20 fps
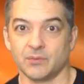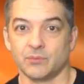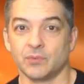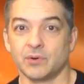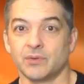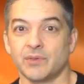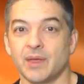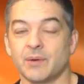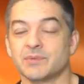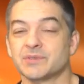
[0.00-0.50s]

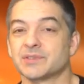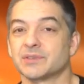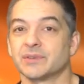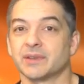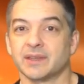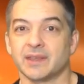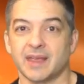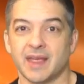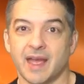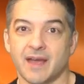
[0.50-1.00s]
Well, that was
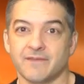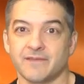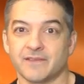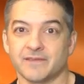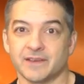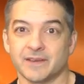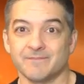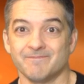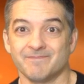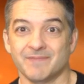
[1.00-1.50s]
only the half
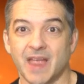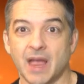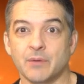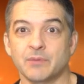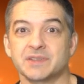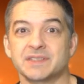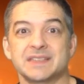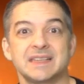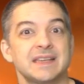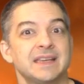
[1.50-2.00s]
of it. I
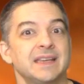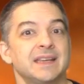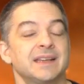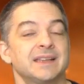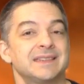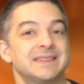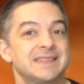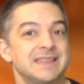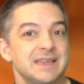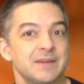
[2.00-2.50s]
was seeking
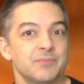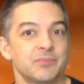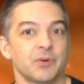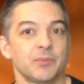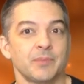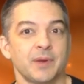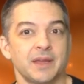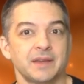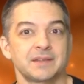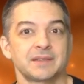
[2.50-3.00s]
a deep
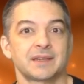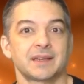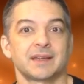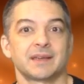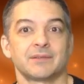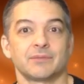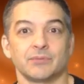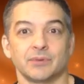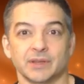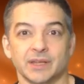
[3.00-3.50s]

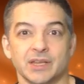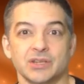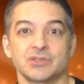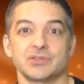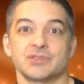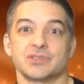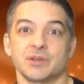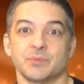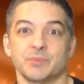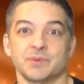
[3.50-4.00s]
romantic
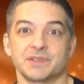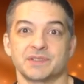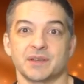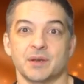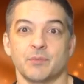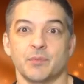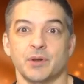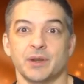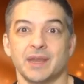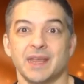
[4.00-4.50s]
relationship with
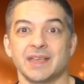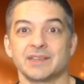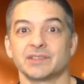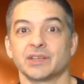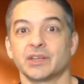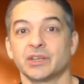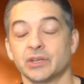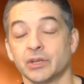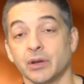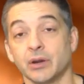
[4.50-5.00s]
someone as
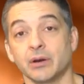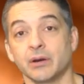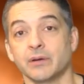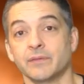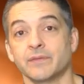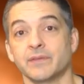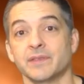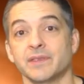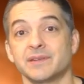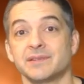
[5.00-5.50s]
a cure
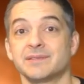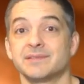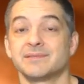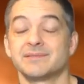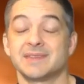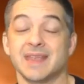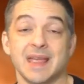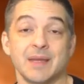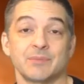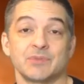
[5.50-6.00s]
for the
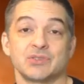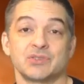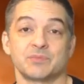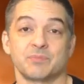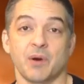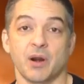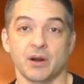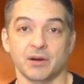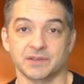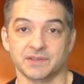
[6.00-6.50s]

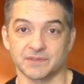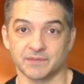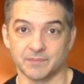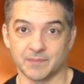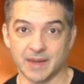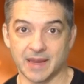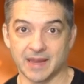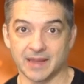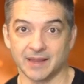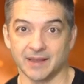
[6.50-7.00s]
damaged parts of
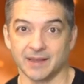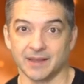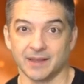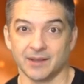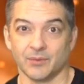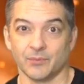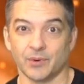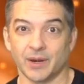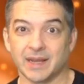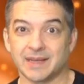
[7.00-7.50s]
me.
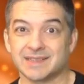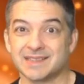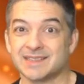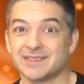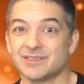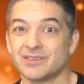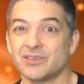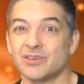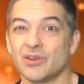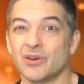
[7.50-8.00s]
What I
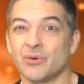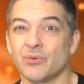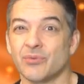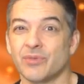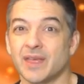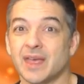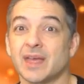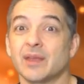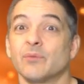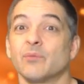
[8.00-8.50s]
didn't know
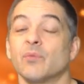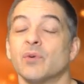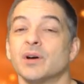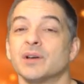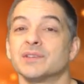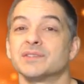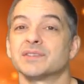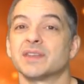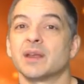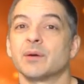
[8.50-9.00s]
then
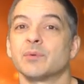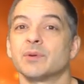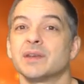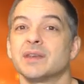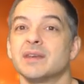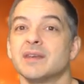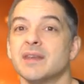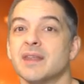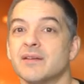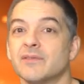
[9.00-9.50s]
was that I
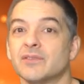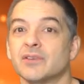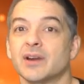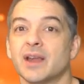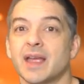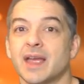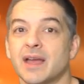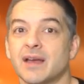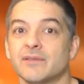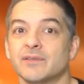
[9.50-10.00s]
would never
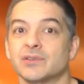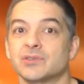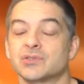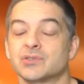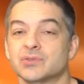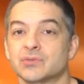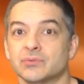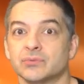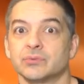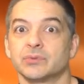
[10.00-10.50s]
have a
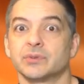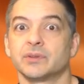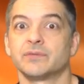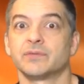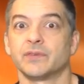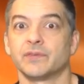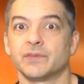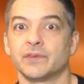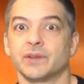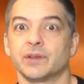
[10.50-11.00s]
truly
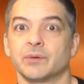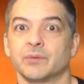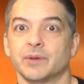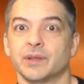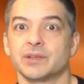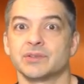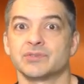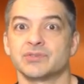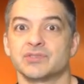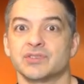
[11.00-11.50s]
fulfilling
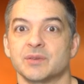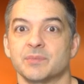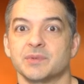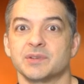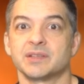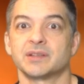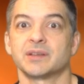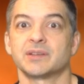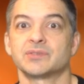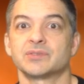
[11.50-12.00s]
relationship
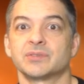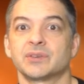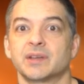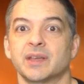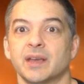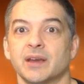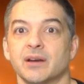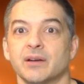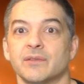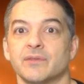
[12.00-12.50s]
until I took
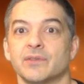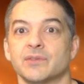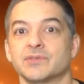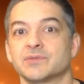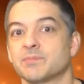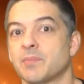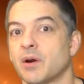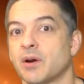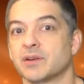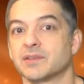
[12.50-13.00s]
care of those
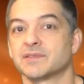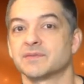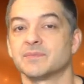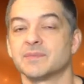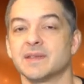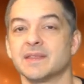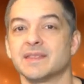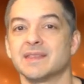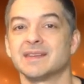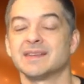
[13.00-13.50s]
parts of
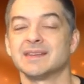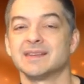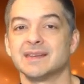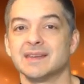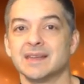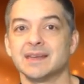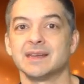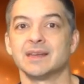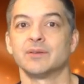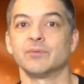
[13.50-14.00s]
me that
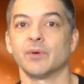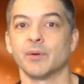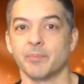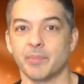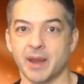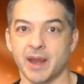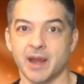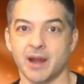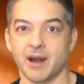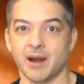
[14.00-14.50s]
needed
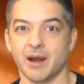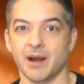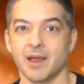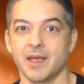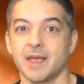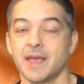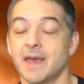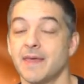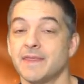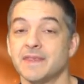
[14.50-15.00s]
repair.
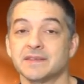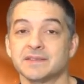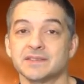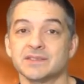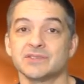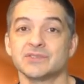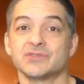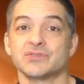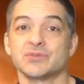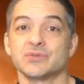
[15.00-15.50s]
And this
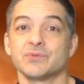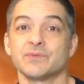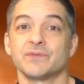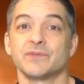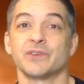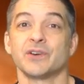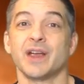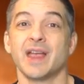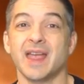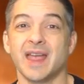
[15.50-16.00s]
is true
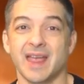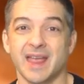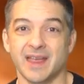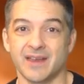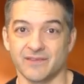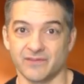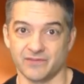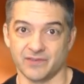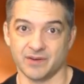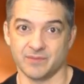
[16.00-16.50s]
for
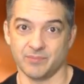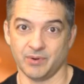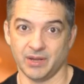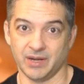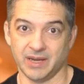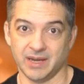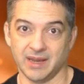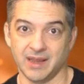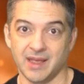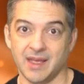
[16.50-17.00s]

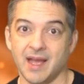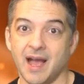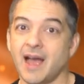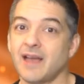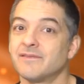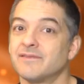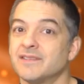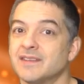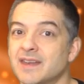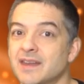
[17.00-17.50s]
everybody.
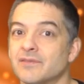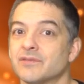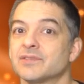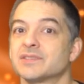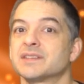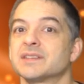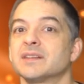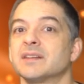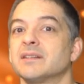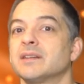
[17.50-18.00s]
I've never
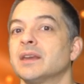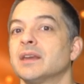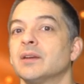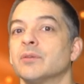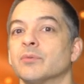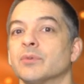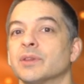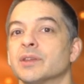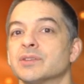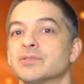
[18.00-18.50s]
seen a
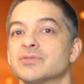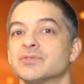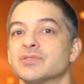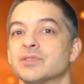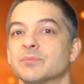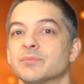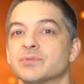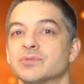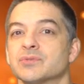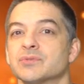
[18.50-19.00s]
dating
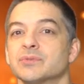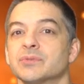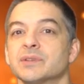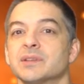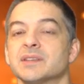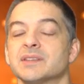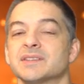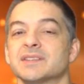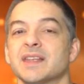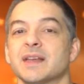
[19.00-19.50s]
relationship
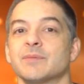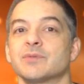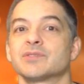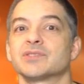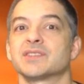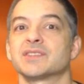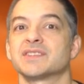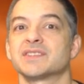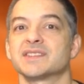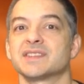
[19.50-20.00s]
truly
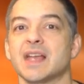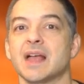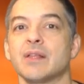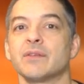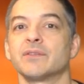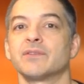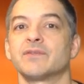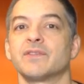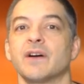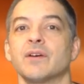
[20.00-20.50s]
establish a
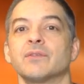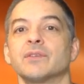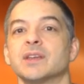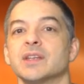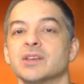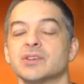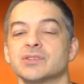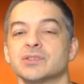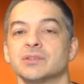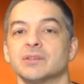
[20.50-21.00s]
solid
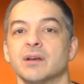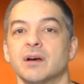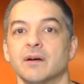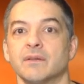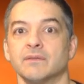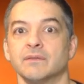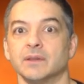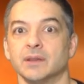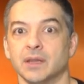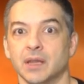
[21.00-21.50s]
foundation
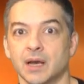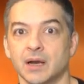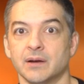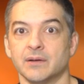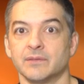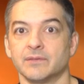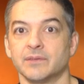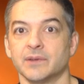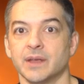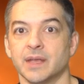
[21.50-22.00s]
of
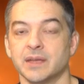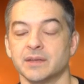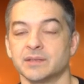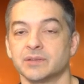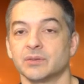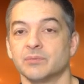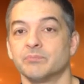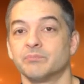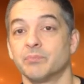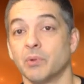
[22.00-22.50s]
love
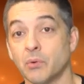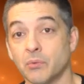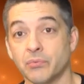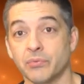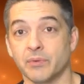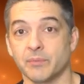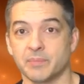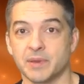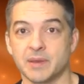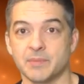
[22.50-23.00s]
until both
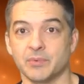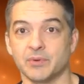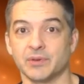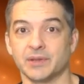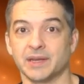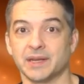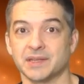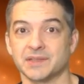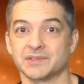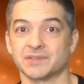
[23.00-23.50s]
the people
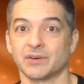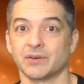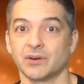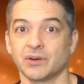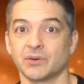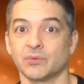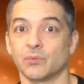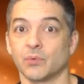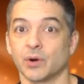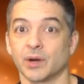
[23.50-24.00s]
in it
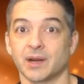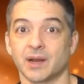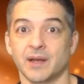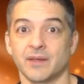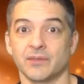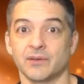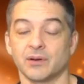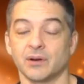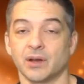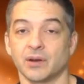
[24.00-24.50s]
started to work
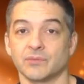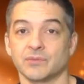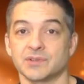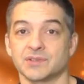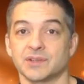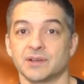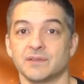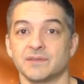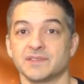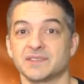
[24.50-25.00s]
on their
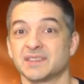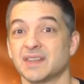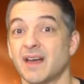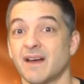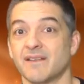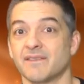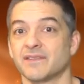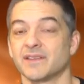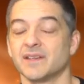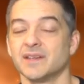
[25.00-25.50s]
unresolved
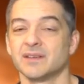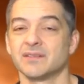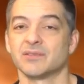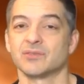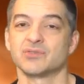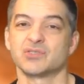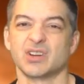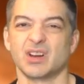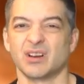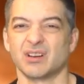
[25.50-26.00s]
stuff,
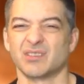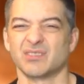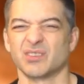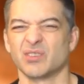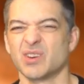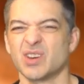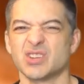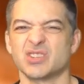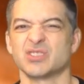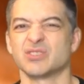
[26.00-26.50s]
their junk,
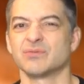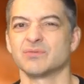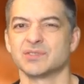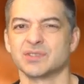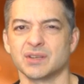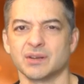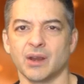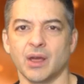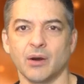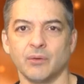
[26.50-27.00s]
their
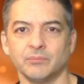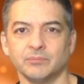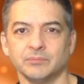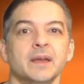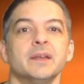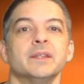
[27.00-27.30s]
issues, you know.